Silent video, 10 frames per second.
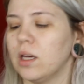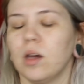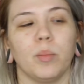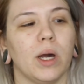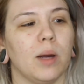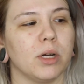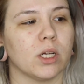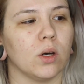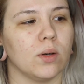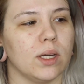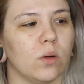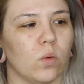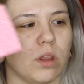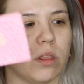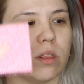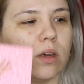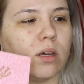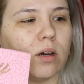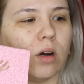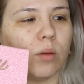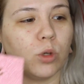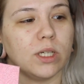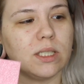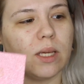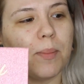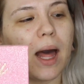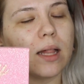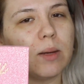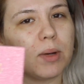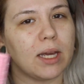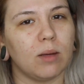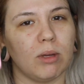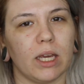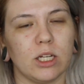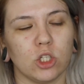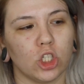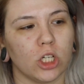but I'm gonna go in with the Onreezy palette by ABH.